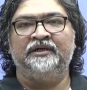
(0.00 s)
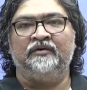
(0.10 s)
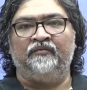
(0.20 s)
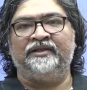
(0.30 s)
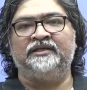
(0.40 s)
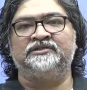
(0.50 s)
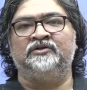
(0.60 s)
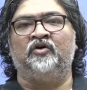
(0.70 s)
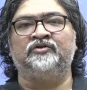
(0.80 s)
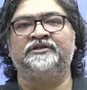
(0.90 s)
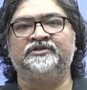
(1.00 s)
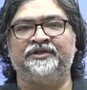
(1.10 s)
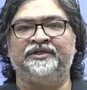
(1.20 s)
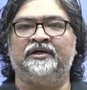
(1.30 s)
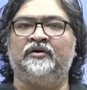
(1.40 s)
whether it's the Northeast
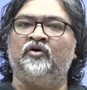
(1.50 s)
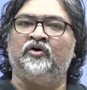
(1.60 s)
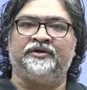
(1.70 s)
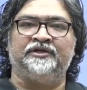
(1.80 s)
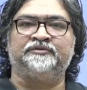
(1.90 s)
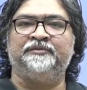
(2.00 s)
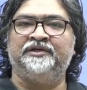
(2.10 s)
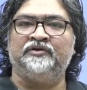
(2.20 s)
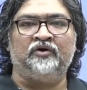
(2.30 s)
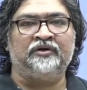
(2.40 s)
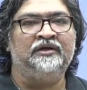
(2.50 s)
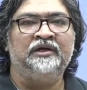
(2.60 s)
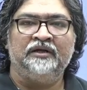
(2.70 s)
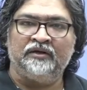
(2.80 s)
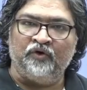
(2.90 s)
India or Kashmir, or
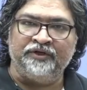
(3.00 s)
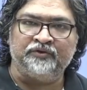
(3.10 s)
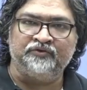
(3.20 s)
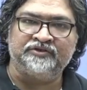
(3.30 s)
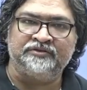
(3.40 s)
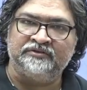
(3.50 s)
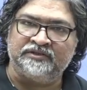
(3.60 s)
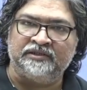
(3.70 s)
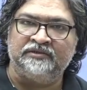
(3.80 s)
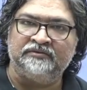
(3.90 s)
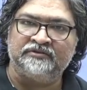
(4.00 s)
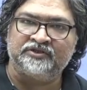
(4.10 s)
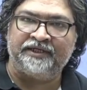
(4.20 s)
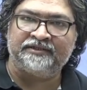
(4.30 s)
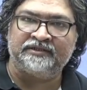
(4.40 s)
going to southern
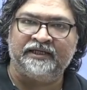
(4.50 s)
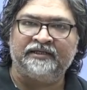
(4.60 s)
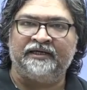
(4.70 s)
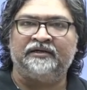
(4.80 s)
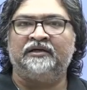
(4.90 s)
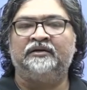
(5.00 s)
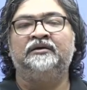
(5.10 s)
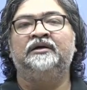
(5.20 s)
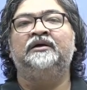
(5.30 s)
states like Kerala,